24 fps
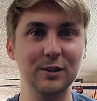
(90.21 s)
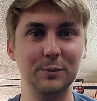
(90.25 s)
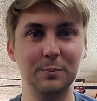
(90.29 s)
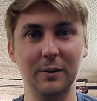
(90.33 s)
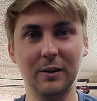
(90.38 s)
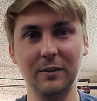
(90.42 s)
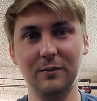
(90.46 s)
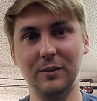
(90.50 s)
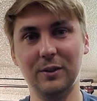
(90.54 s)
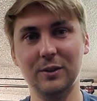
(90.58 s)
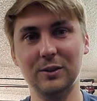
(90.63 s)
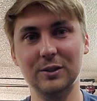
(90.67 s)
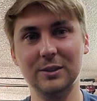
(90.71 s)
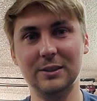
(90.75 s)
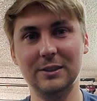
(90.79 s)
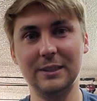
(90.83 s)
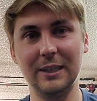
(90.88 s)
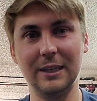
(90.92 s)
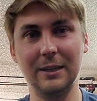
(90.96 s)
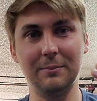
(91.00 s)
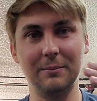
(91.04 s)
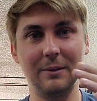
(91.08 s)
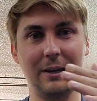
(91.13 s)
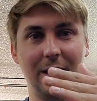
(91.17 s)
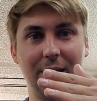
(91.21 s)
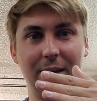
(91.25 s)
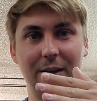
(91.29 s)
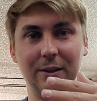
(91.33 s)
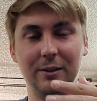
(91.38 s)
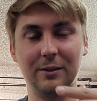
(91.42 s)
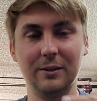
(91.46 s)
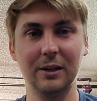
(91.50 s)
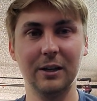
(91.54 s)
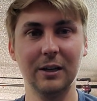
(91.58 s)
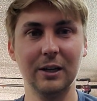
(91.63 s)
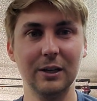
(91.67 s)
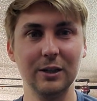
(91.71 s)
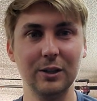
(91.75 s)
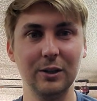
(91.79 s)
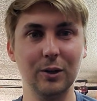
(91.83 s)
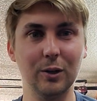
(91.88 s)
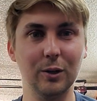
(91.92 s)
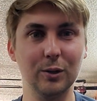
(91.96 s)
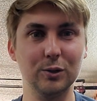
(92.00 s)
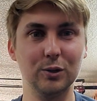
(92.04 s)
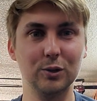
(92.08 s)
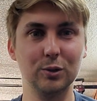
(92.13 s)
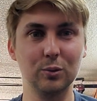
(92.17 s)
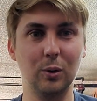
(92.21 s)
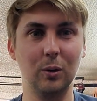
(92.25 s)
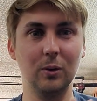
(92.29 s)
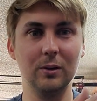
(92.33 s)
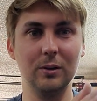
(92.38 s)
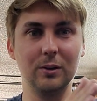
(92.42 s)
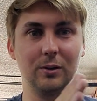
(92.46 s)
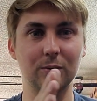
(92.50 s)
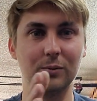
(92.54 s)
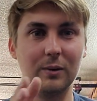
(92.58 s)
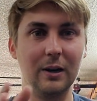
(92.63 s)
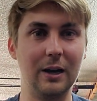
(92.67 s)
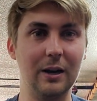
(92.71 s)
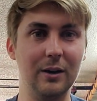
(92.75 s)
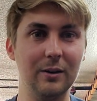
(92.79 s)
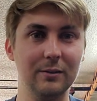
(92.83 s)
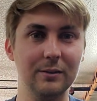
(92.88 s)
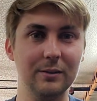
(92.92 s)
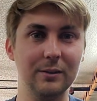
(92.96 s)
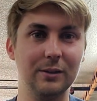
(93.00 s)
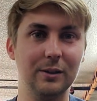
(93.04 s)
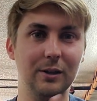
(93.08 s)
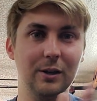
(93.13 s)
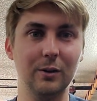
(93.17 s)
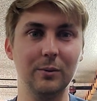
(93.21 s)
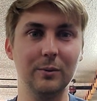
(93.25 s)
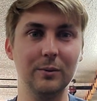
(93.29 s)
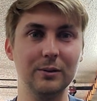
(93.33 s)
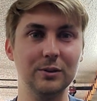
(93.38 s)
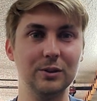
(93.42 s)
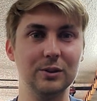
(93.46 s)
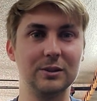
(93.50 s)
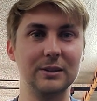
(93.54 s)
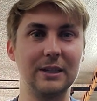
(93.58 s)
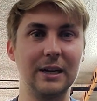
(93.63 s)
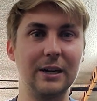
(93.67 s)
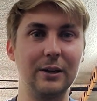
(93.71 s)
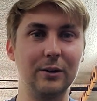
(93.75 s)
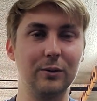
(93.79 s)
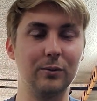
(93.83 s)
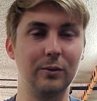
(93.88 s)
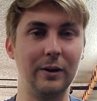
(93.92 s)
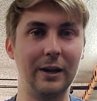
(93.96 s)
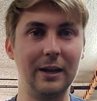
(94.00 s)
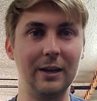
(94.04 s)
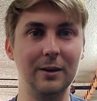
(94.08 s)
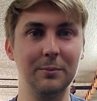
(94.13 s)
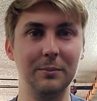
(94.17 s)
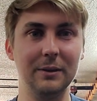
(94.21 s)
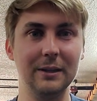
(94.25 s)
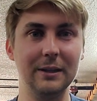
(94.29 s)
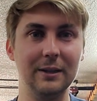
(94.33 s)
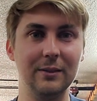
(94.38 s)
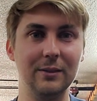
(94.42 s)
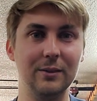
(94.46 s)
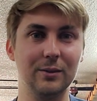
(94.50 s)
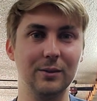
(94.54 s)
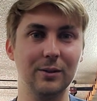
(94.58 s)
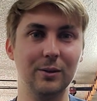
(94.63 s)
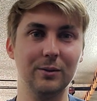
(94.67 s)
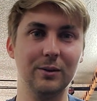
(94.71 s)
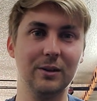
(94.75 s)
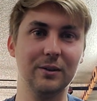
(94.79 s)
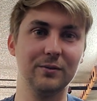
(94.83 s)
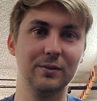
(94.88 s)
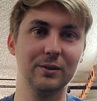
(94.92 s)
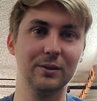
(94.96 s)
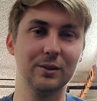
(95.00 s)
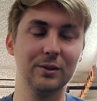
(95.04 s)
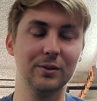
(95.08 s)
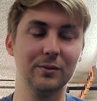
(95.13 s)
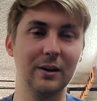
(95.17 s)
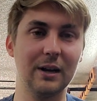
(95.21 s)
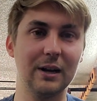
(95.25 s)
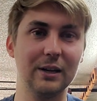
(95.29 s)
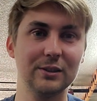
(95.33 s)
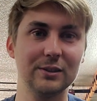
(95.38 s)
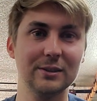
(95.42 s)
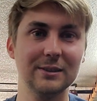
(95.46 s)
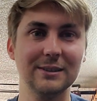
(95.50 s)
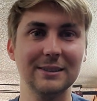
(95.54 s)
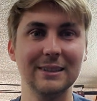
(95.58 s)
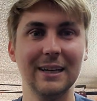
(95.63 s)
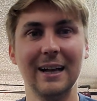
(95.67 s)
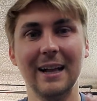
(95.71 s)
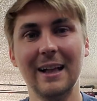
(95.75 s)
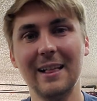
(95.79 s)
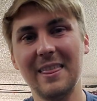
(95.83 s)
But if you just see them kind of trolling around and going just kind of randomly in their own different directions,